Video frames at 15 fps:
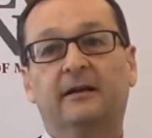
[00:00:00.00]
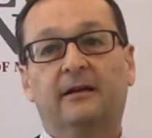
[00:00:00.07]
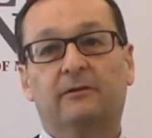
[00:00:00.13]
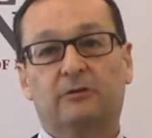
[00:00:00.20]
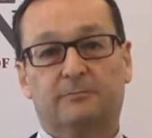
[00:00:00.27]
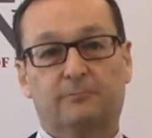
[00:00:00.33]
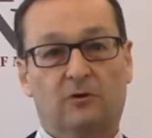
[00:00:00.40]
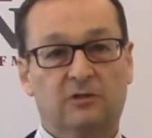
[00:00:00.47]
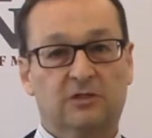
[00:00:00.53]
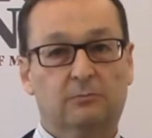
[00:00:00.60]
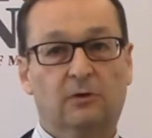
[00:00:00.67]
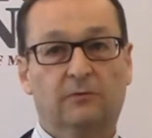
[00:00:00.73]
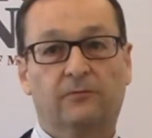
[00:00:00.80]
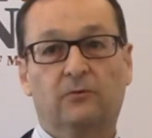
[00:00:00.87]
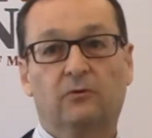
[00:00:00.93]

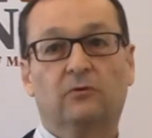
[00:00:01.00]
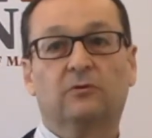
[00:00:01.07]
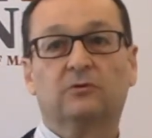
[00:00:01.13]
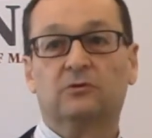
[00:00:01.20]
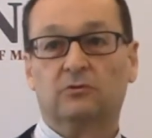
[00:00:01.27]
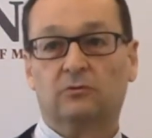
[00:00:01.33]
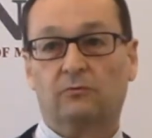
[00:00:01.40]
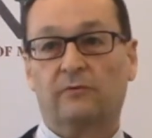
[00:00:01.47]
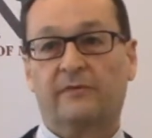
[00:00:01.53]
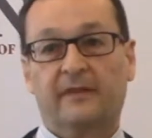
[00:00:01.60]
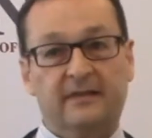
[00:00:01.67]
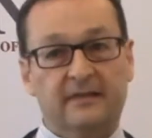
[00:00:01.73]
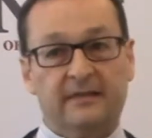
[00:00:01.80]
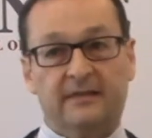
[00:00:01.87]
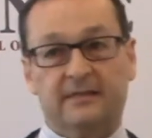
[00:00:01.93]
responsible for
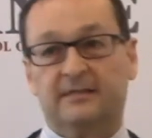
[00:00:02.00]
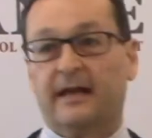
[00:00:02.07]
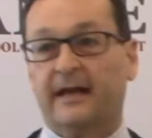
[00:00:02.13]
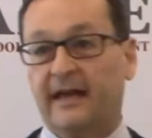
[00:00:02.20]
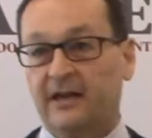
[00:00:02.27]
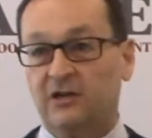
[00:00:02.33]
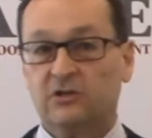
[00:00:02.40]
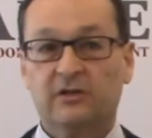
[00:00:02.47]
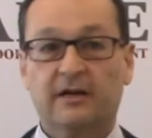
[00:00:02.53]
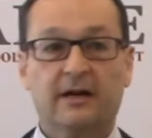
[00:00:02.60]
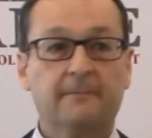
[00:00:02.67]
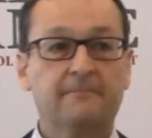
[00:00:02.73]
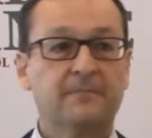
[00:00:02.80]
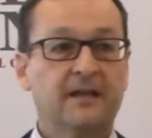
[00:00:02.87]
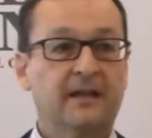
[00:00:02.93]
Southeast
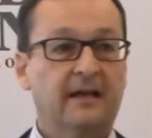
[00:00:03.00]
Asia,